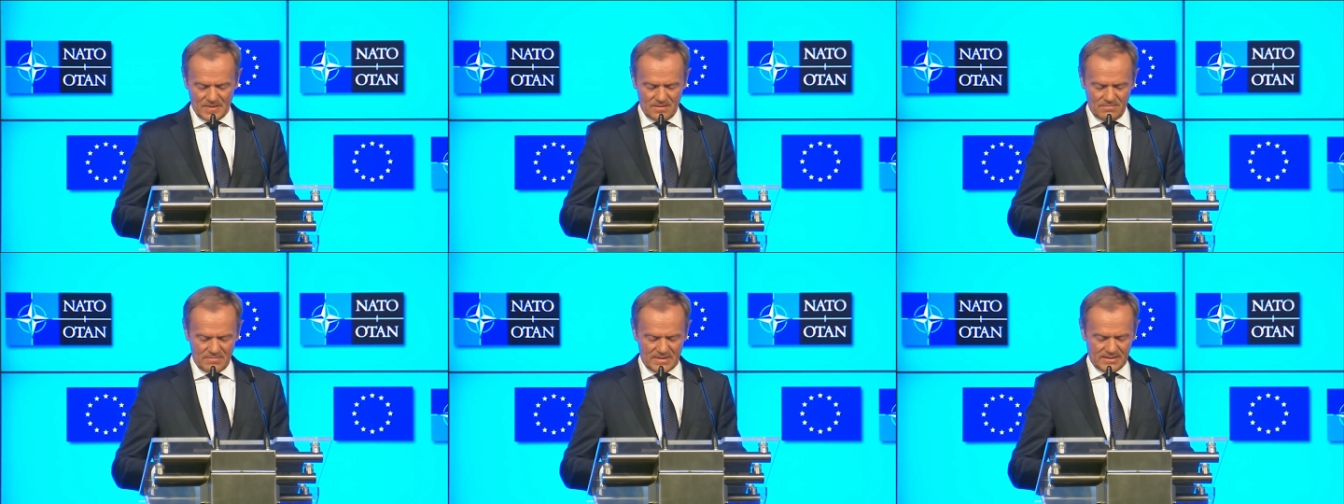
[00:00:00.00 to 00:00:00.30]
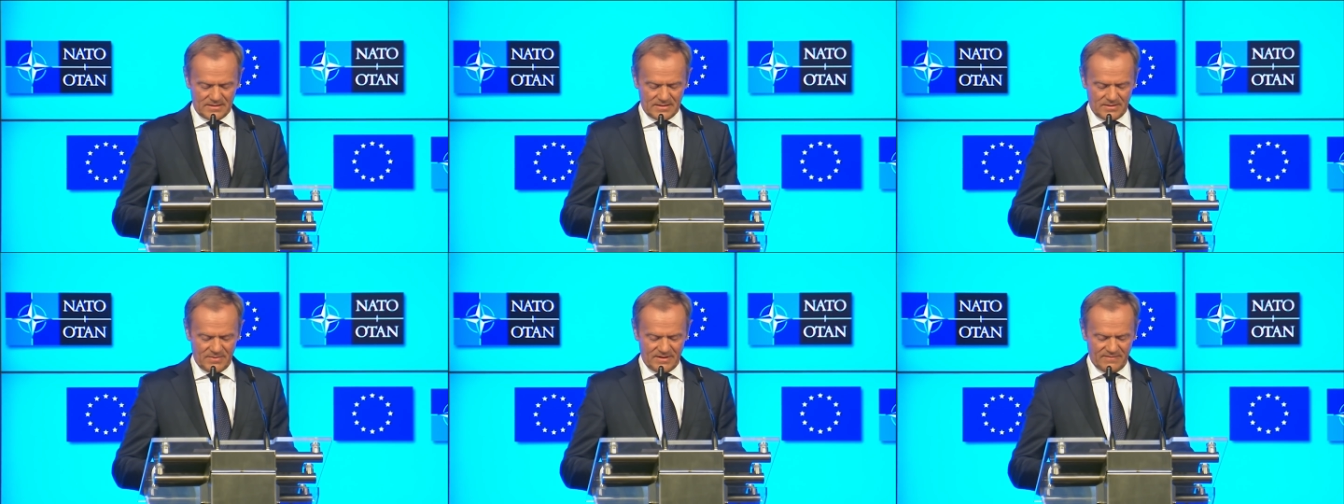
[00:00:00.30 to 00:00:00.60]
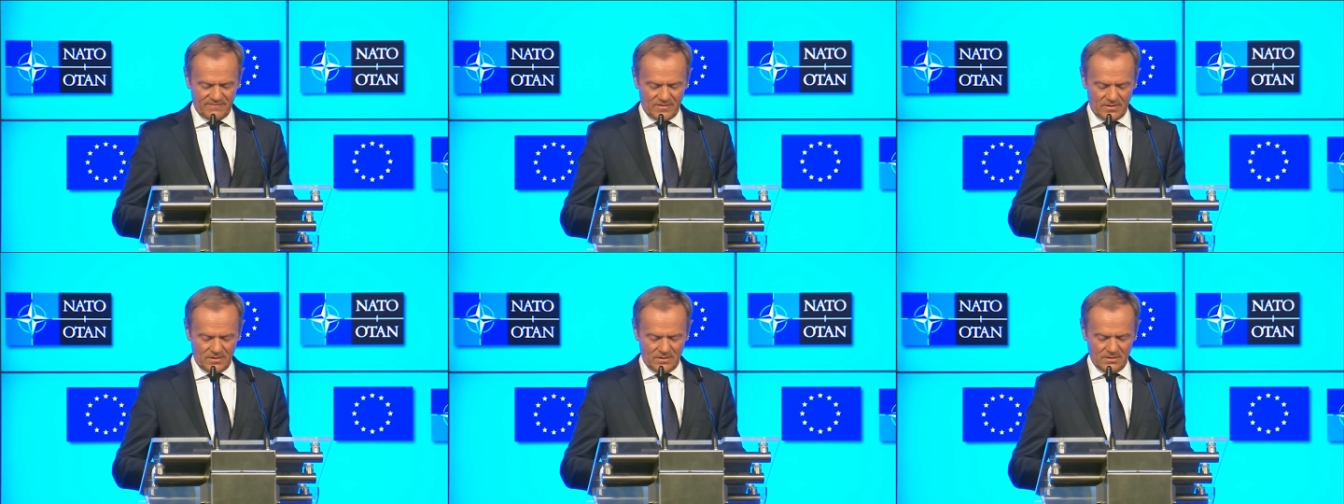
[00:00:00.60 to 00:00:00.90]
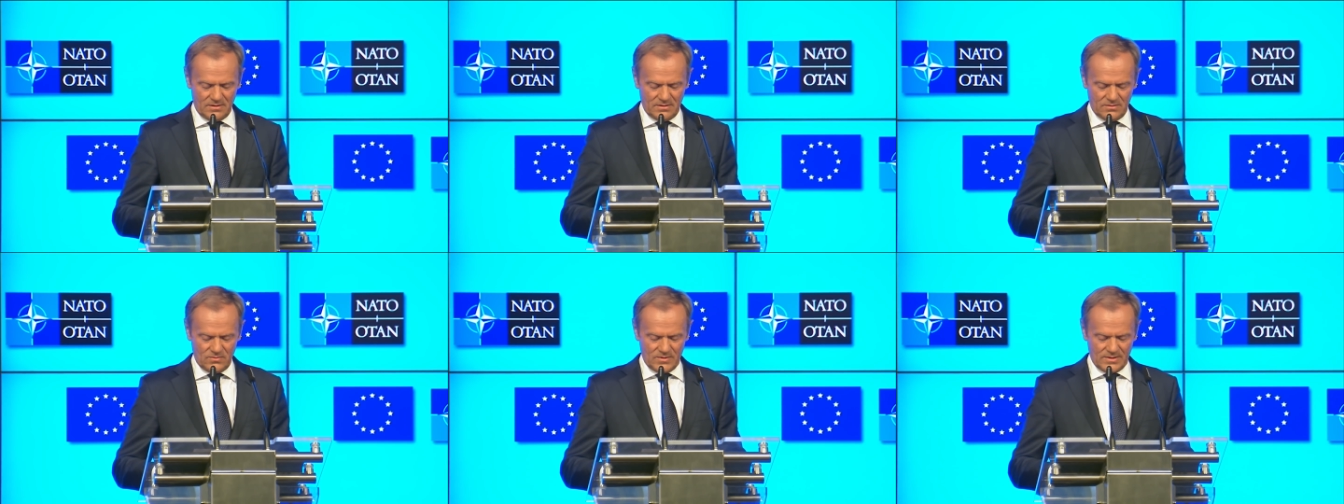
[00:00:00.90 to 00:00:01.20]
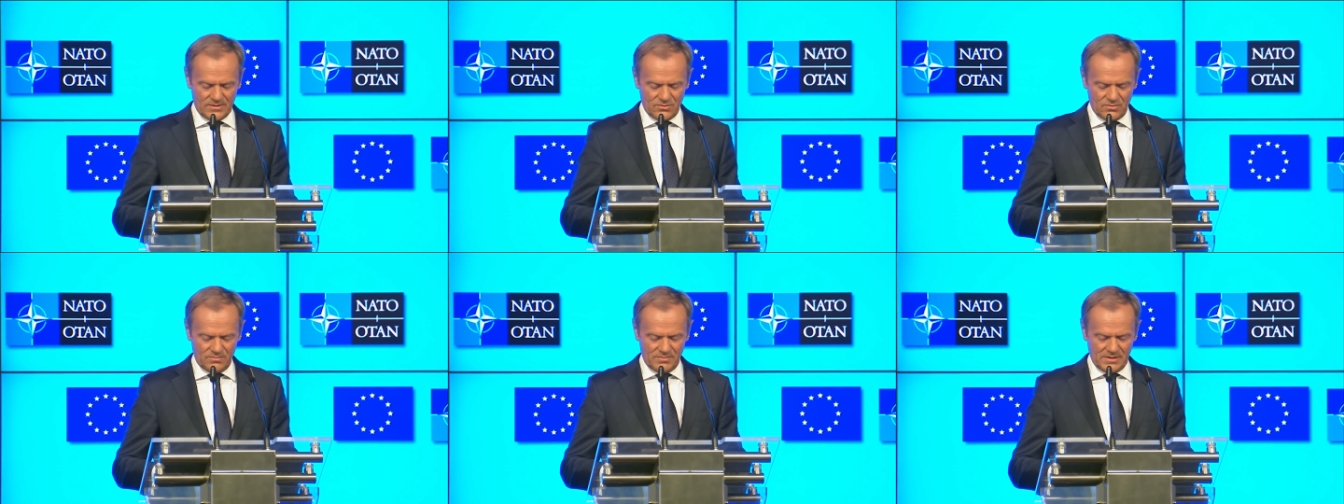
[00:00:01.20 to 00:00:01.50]
but above all
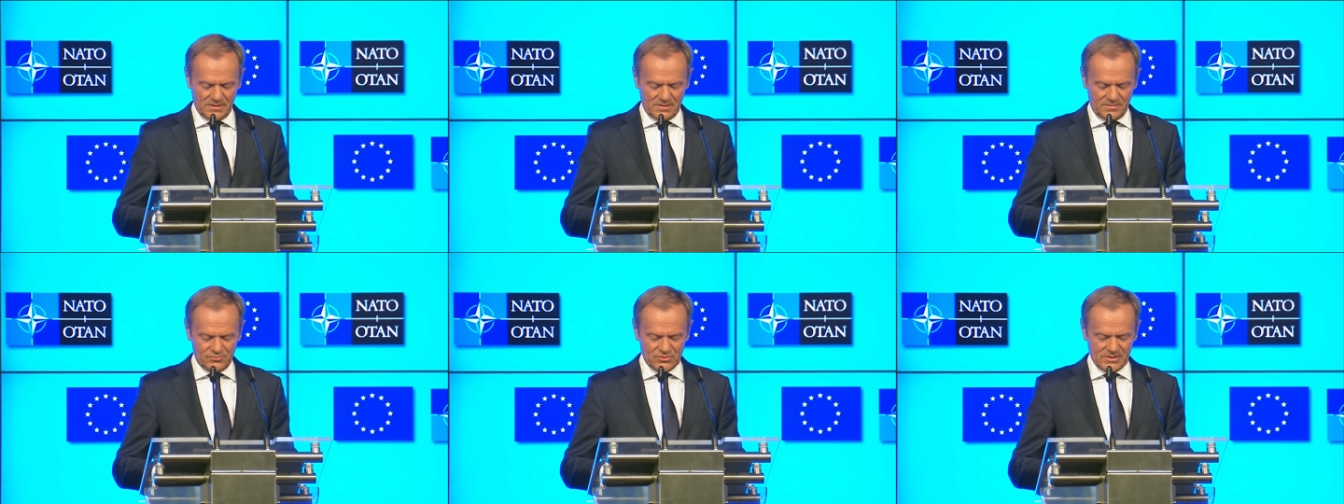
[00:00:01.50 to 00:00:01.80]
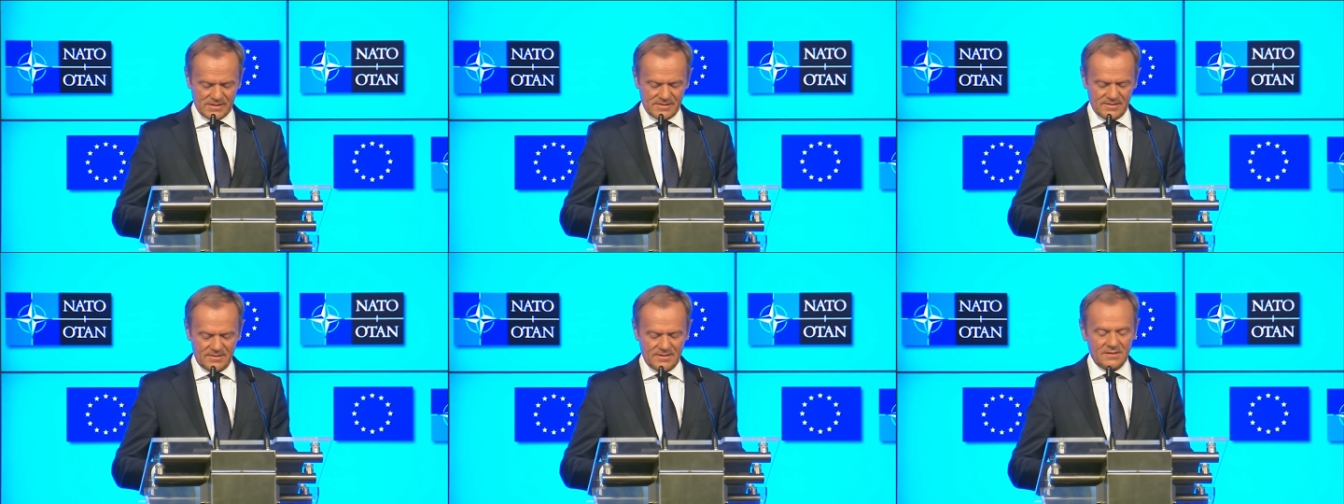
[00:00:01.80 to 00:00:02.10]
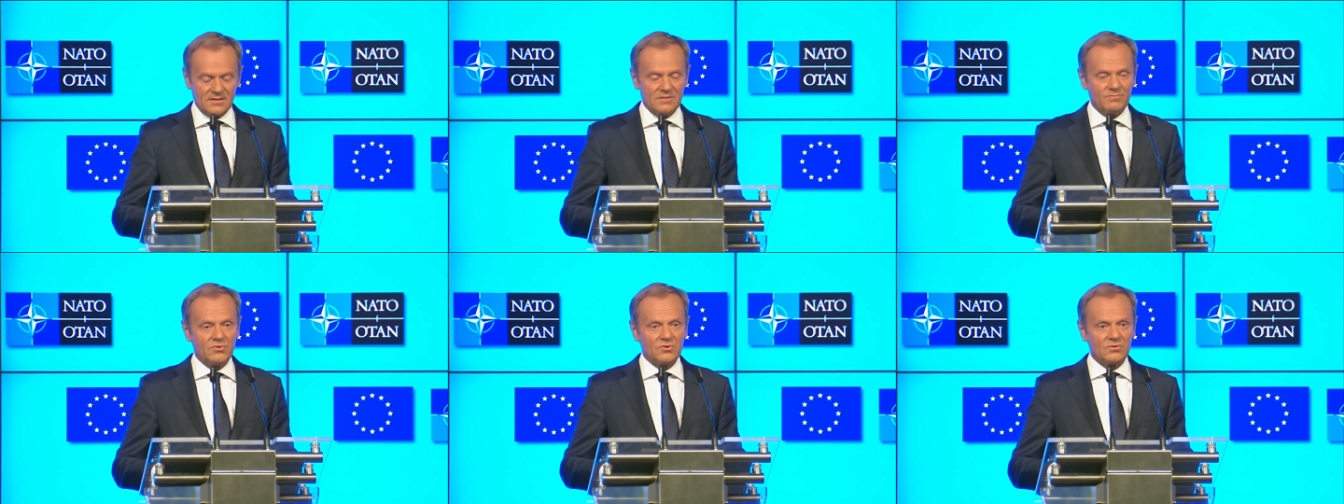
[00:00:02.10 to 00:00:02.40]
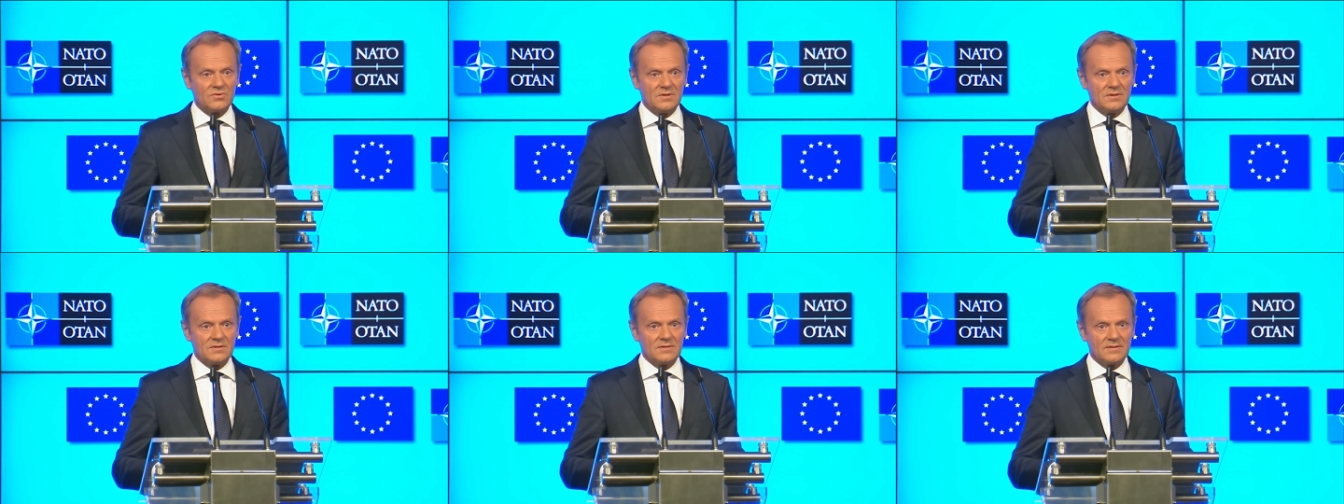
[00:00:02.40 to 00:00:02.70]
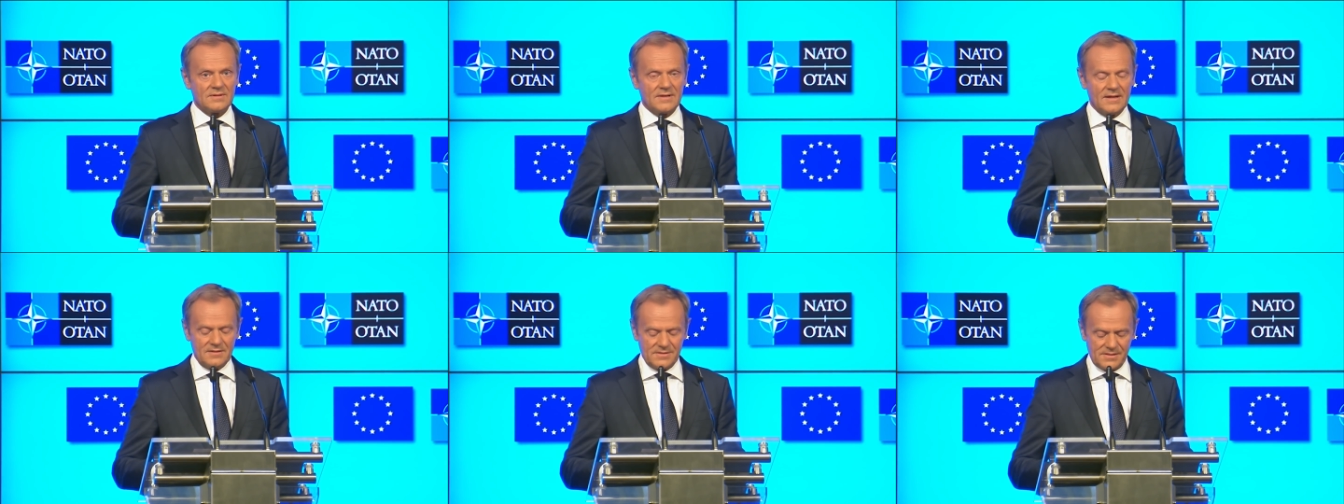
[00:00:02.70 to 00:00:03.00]
when you meet President Putin
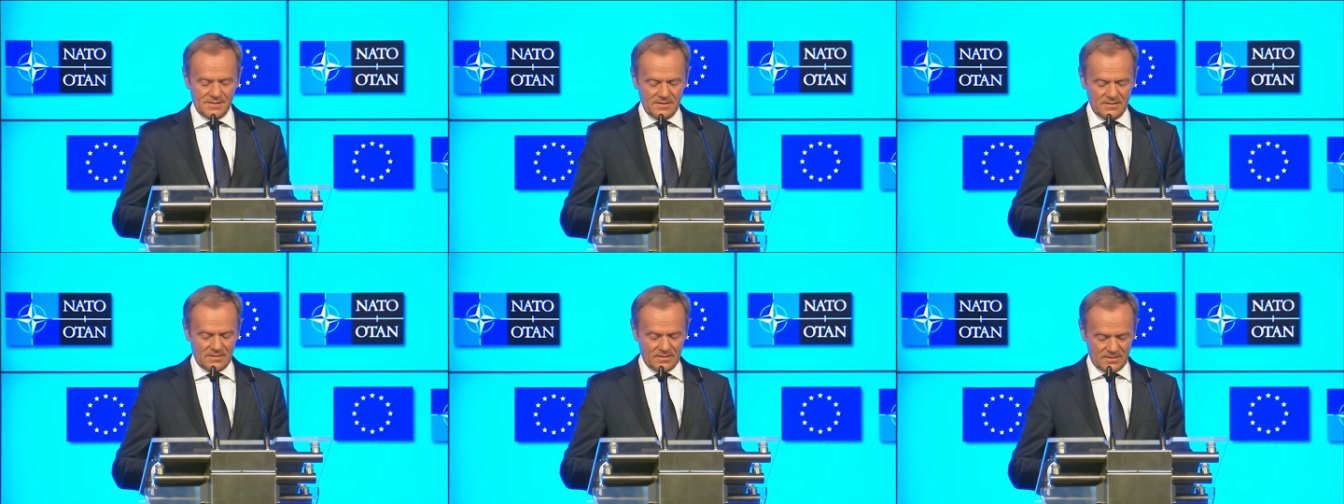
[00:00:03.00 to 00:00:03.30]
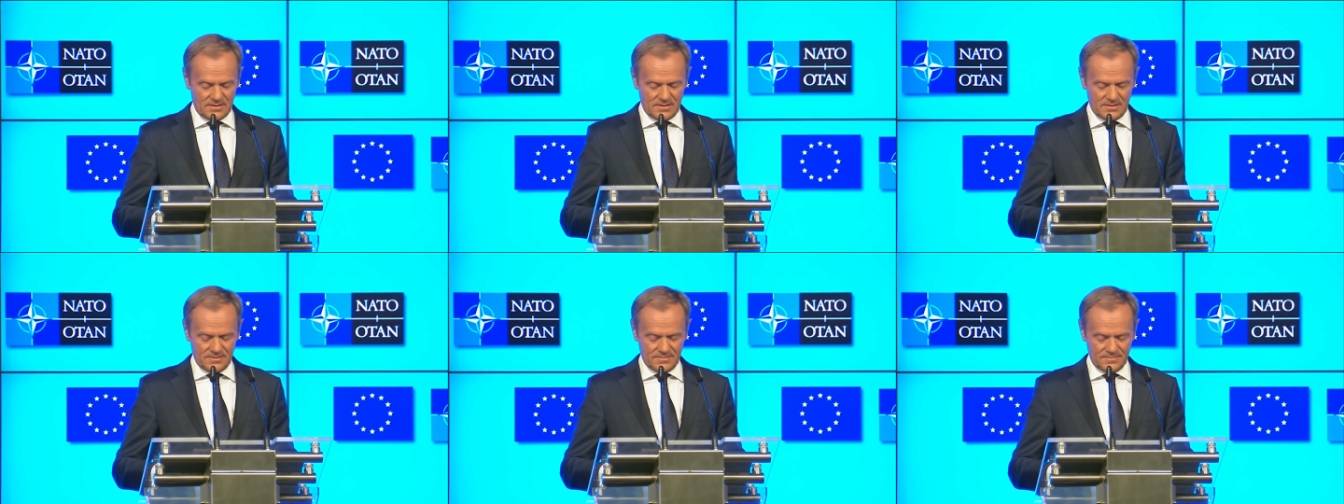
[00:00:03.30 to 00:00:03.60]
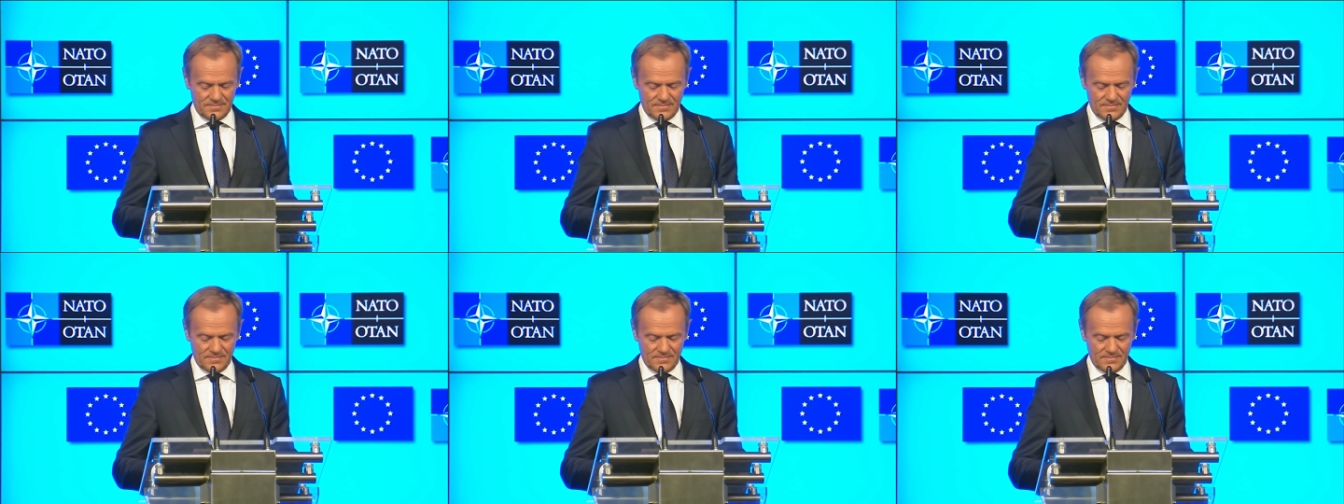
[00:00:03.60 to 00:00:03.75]
in Helsinki.